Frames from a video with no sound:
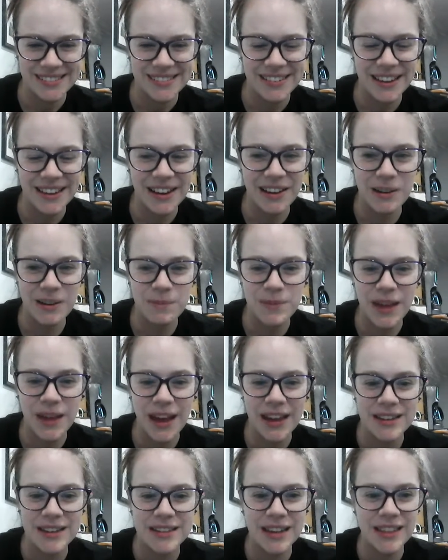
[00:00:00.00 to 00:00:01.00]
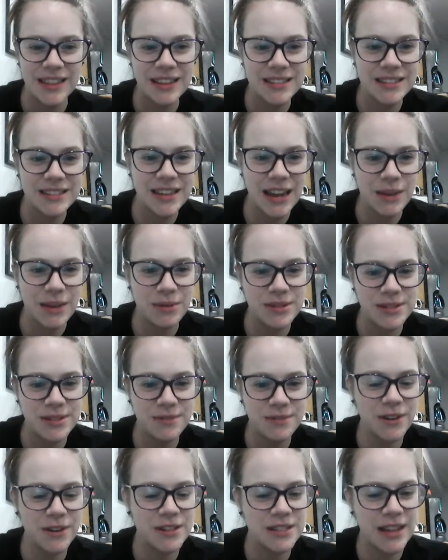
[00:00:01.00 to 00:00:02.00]
I think today was the
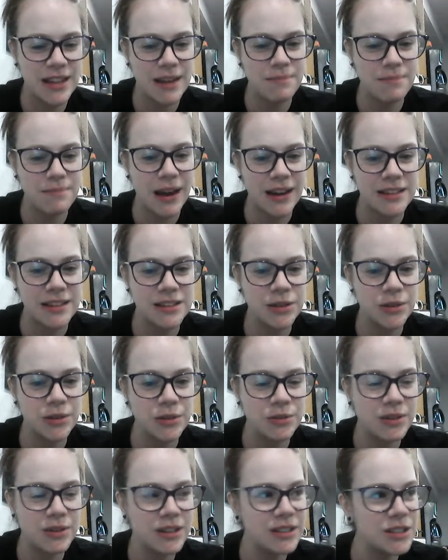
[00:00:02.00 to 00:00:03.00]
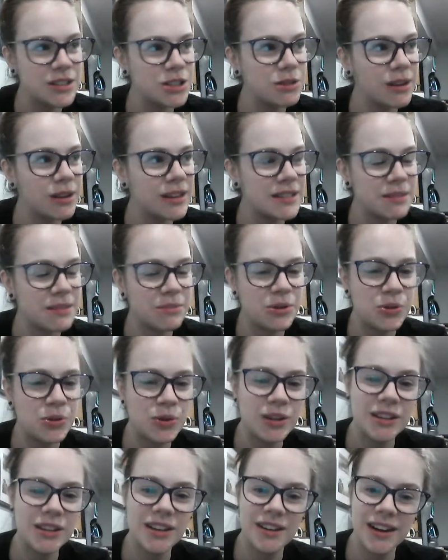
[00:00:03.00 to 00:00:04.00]
first day back to doing some
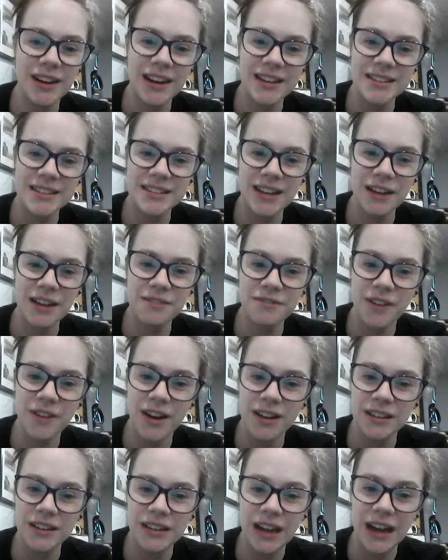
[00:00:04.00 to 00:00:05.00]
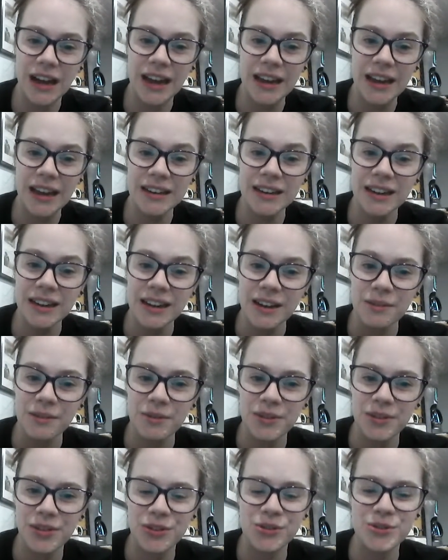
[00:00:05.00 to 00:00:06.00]
cool learning stuff online
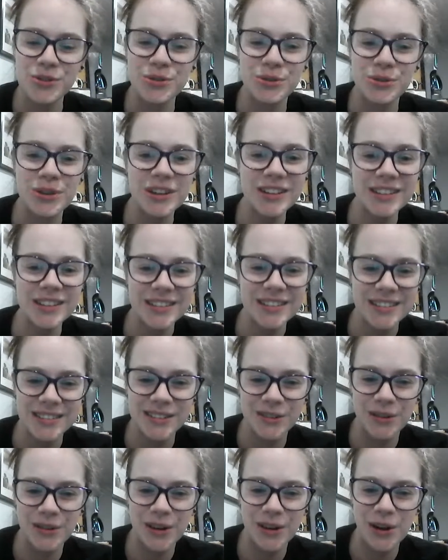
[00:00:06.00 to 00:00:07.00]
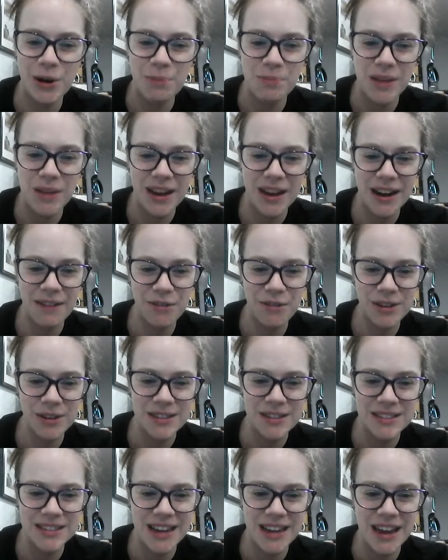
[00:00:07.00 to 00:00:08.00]
with school. So I hope that
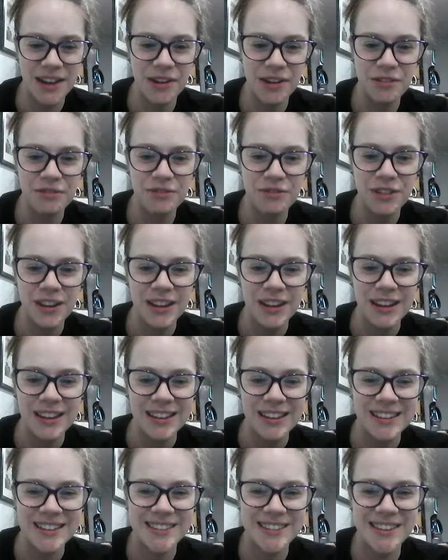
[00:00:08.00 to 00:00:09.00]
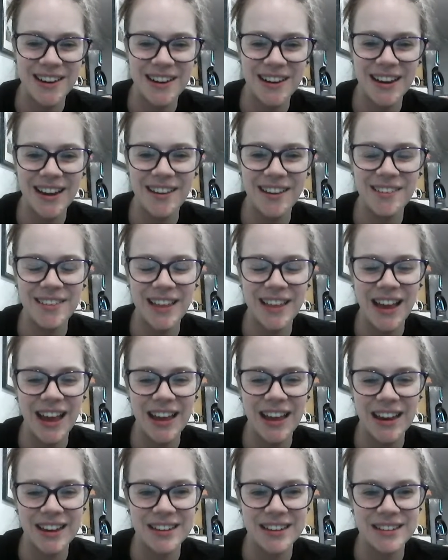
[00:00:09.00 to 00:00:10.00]
everyone's kind of starting out that,
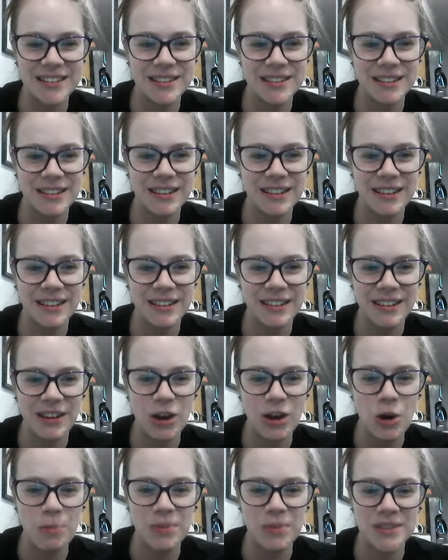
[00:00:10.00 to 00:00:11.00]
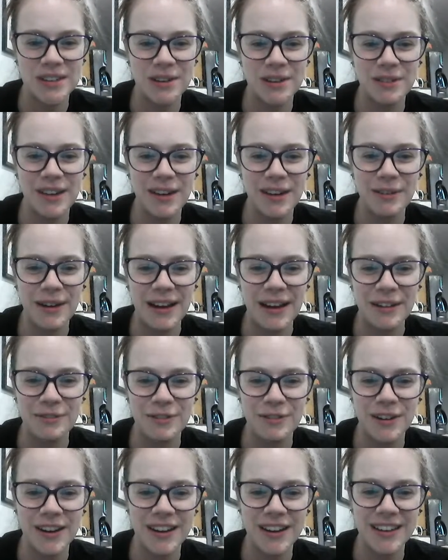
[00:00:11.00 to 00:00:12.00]
and hope it's going well for
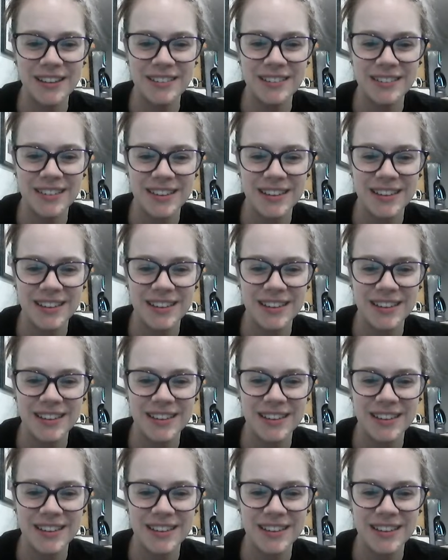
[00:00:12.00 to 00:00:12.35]
you.